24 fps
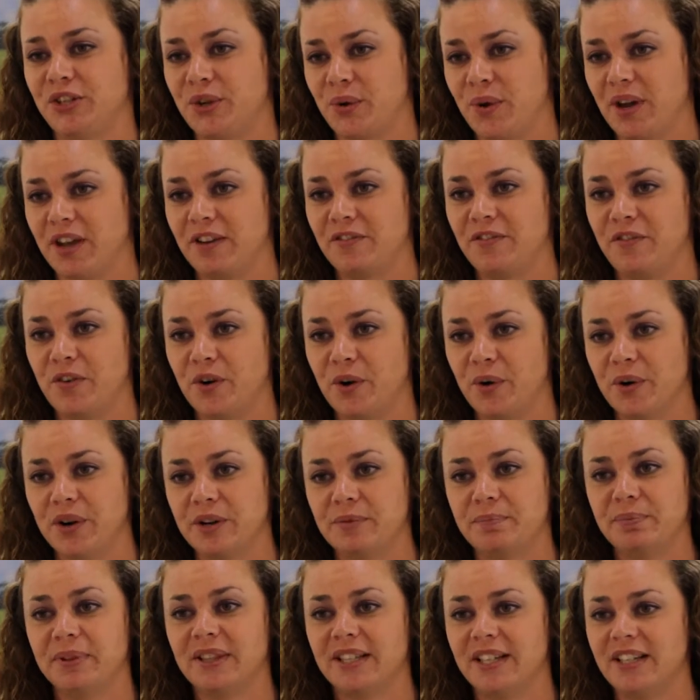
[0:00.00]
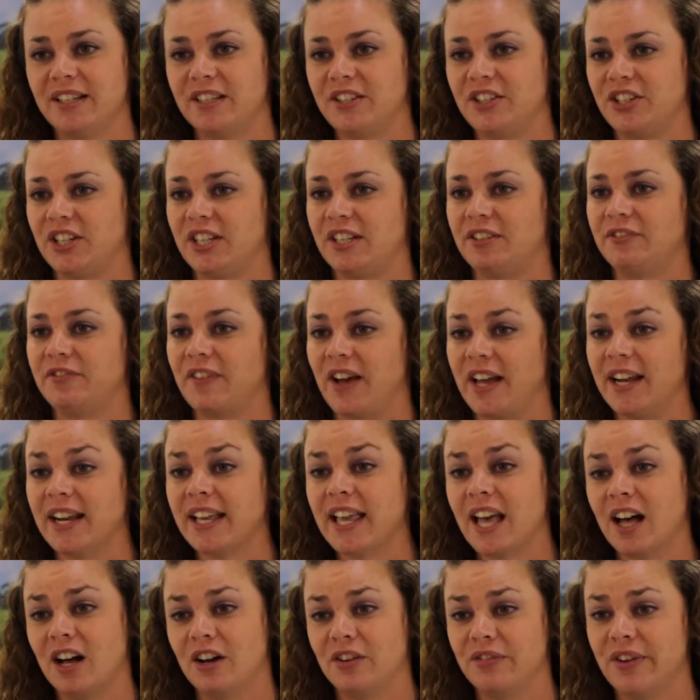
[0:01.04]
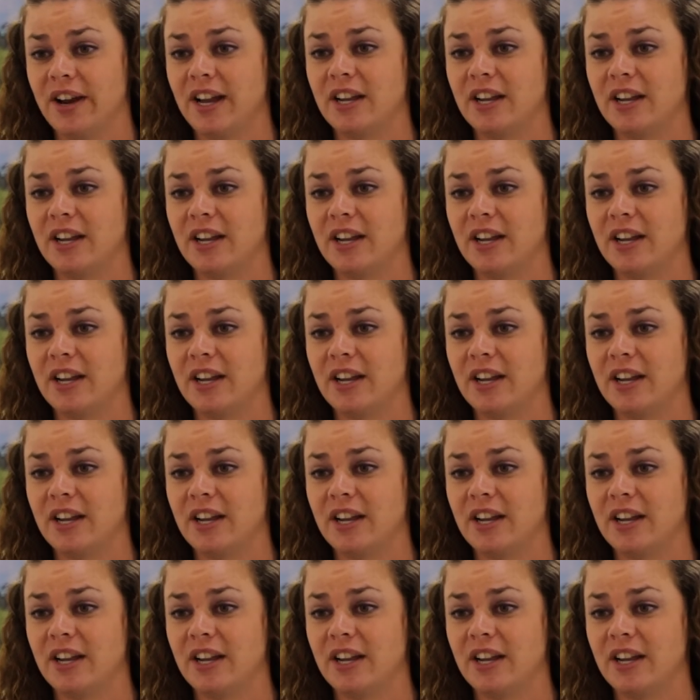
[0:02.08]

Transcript: going forward, please just find a Cal